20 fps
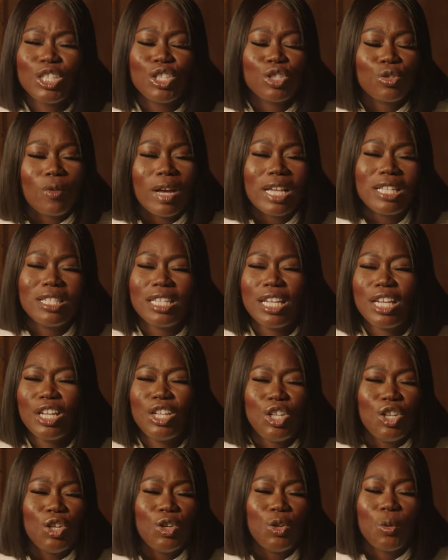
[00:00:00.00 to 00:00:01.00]
and trust
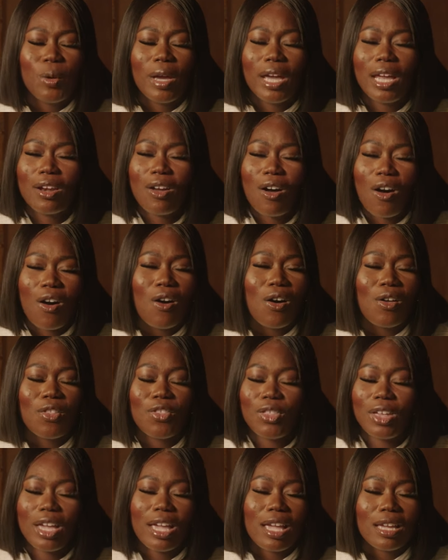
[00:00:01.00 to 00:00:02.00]
in you in all
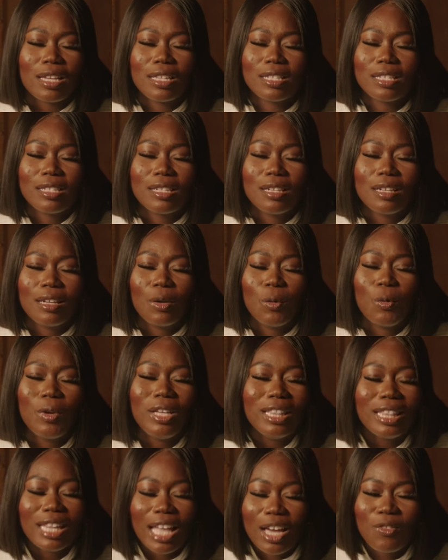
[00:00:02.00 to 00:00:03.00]
things.
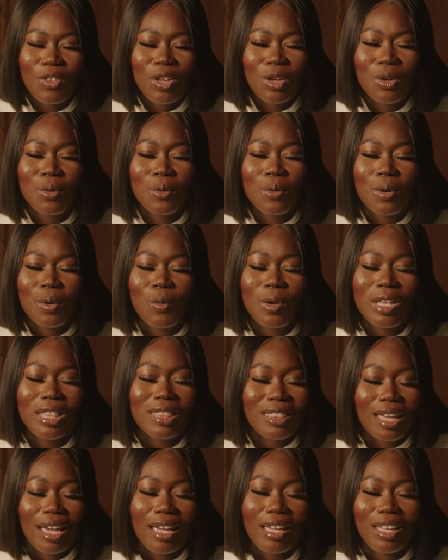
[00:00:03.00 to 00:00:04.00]
We love you. We
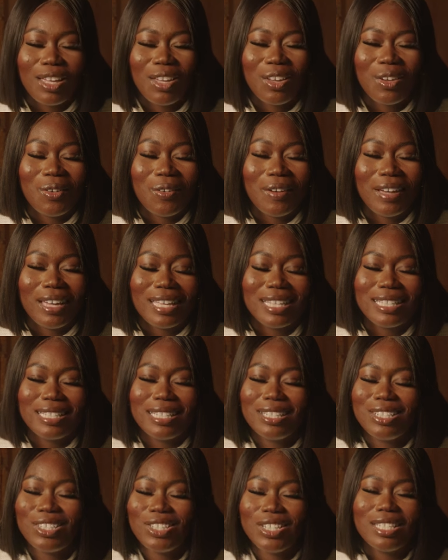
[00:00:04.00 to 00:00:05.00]
thank you.
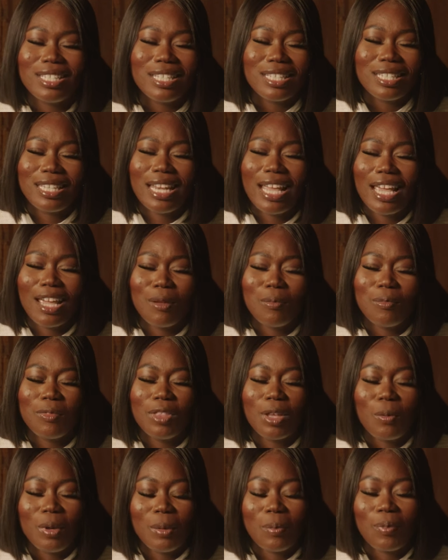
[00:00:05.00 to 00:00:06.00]
It's in Jesus'
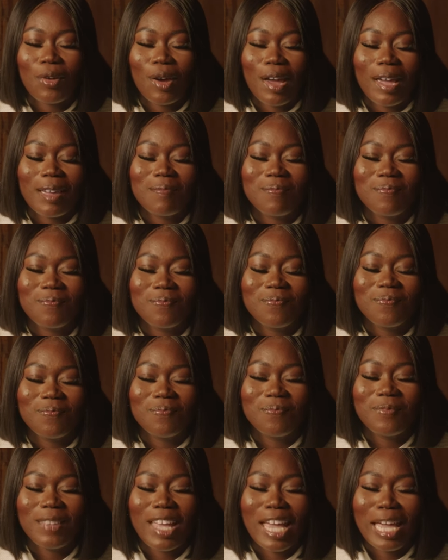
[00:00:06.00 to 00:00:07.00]
name that we pray.
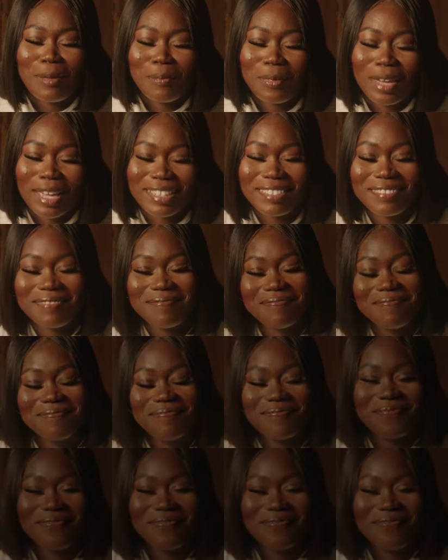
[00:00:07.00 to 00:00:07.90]
Amen.